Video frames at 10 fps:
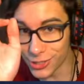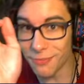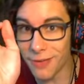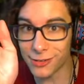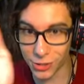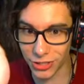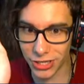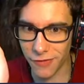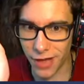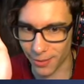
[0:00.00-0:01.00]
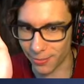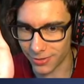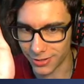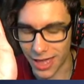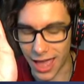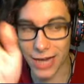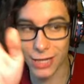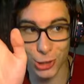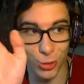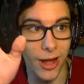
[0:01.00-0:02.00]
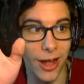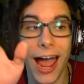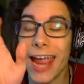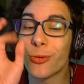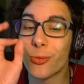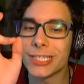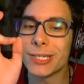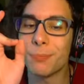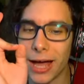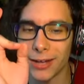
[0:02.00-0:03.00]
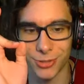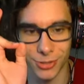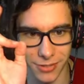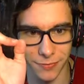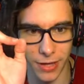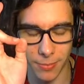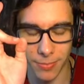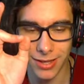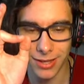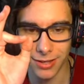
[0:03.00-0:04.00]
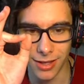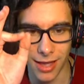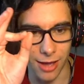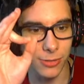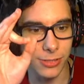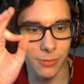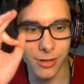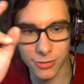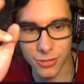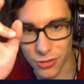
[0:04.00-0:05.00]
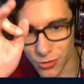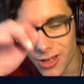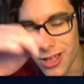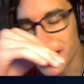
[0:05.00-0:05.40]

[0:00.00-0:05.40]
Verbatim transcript: about to give up. I swear, I was about to give up. I was about to do uh,